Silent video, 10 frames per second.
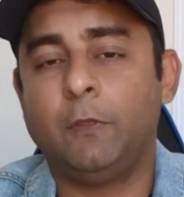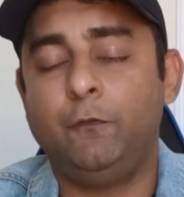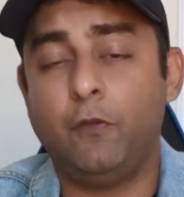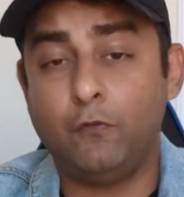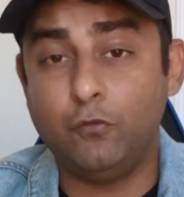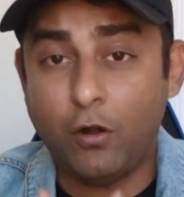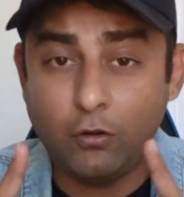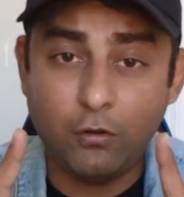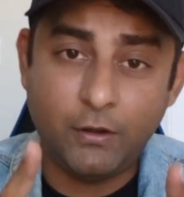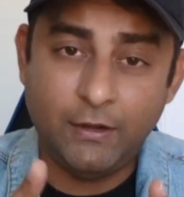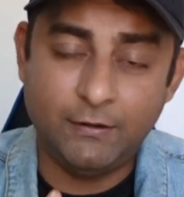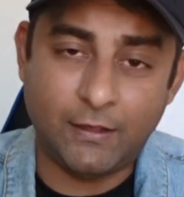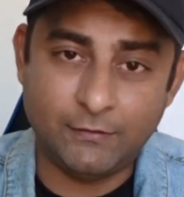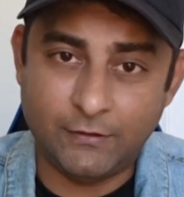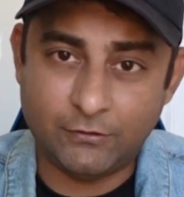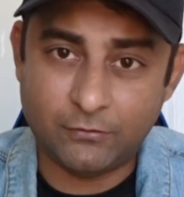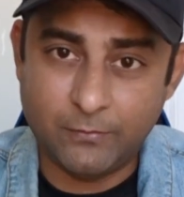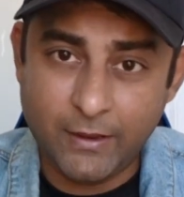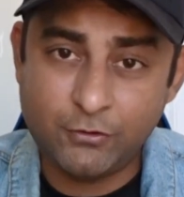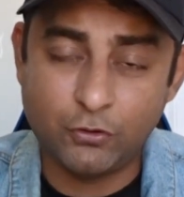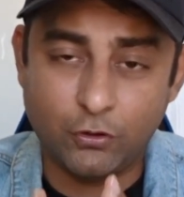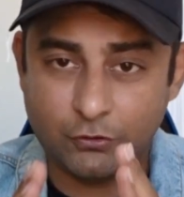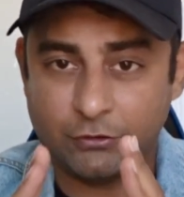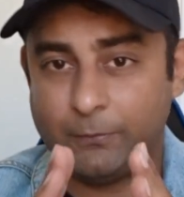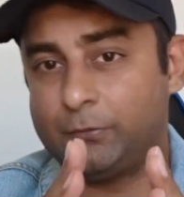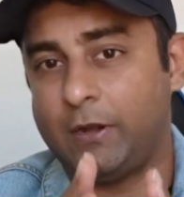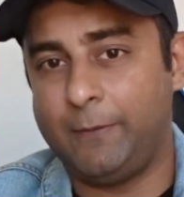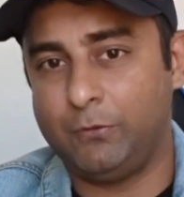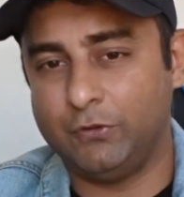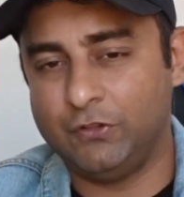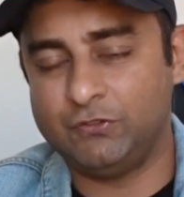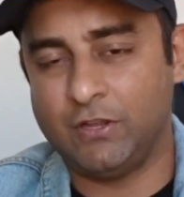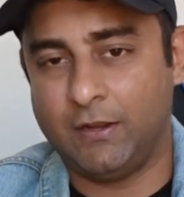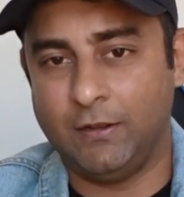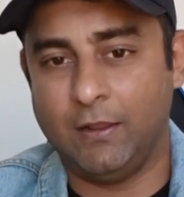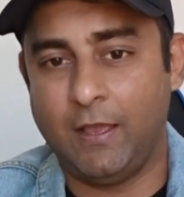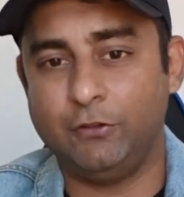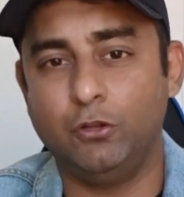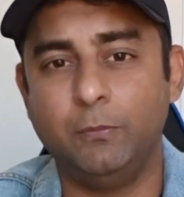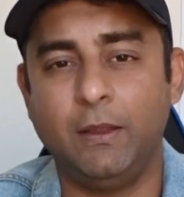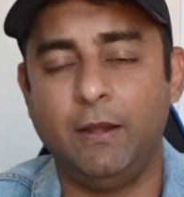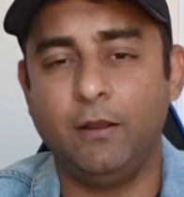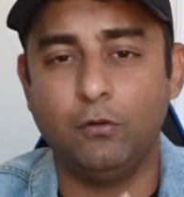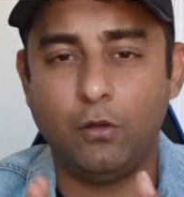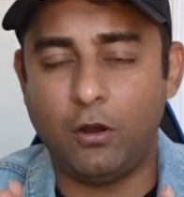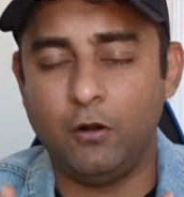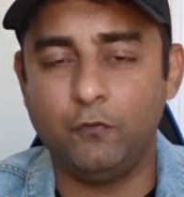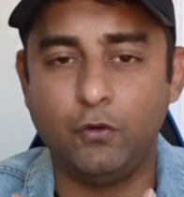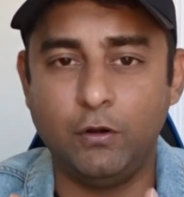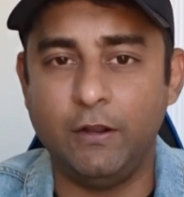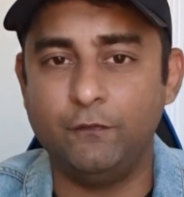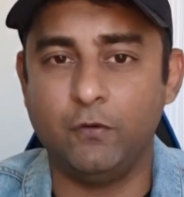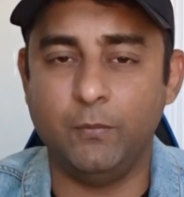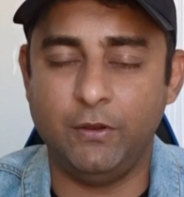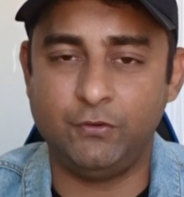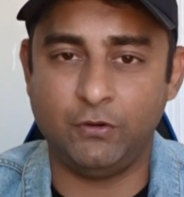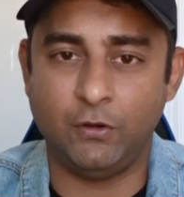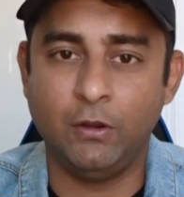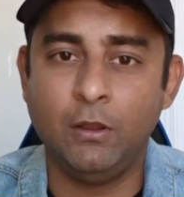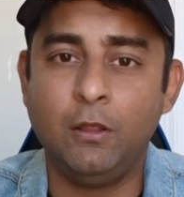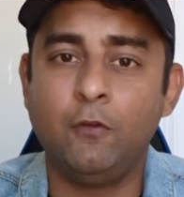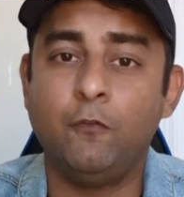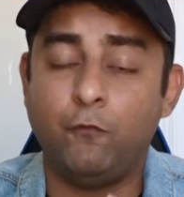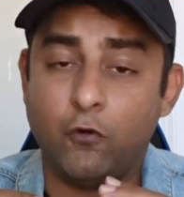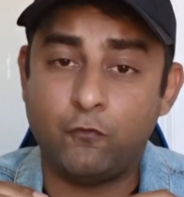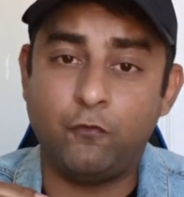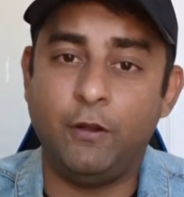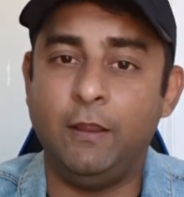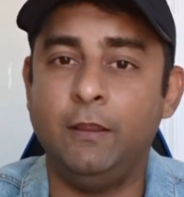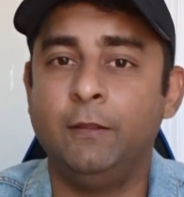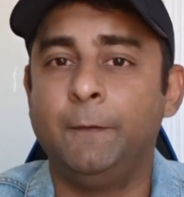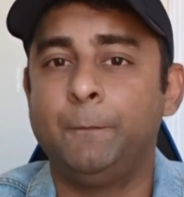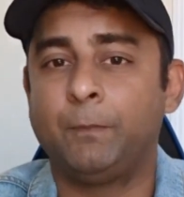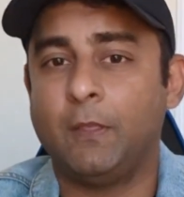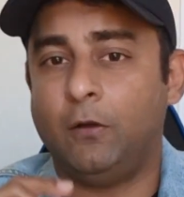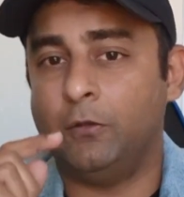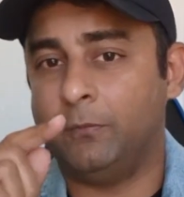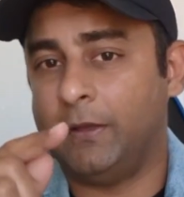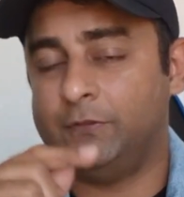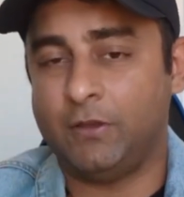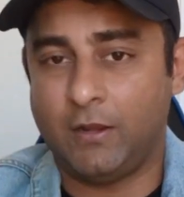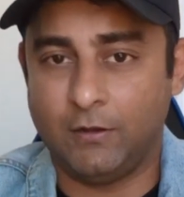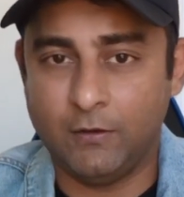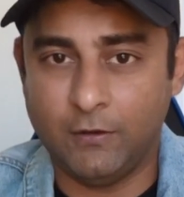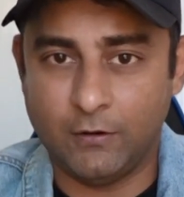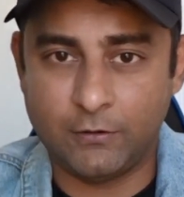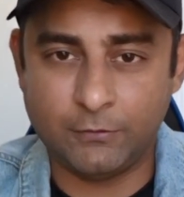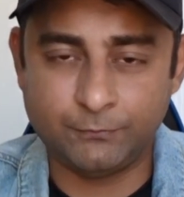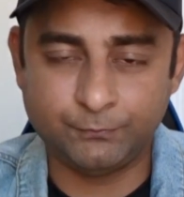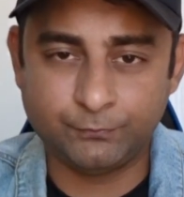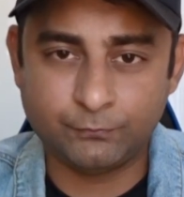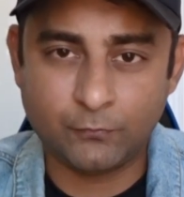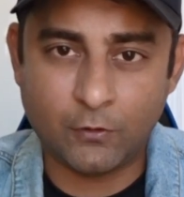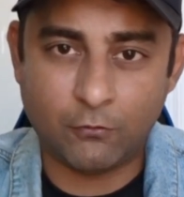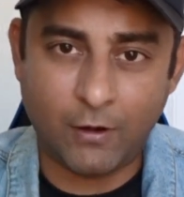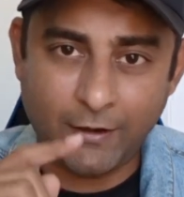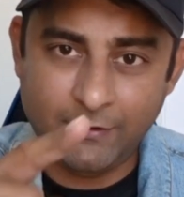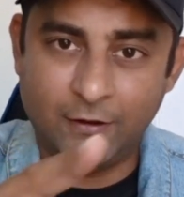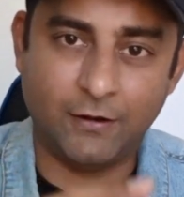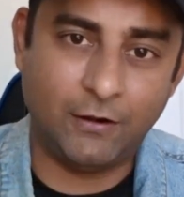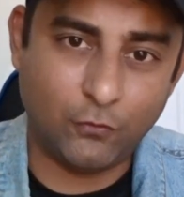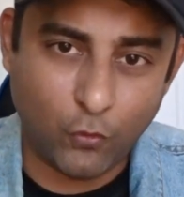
If you have not already done this, make sure to subscribe to this channel, as you will be getting a lot of good information for free on my channel here, right here at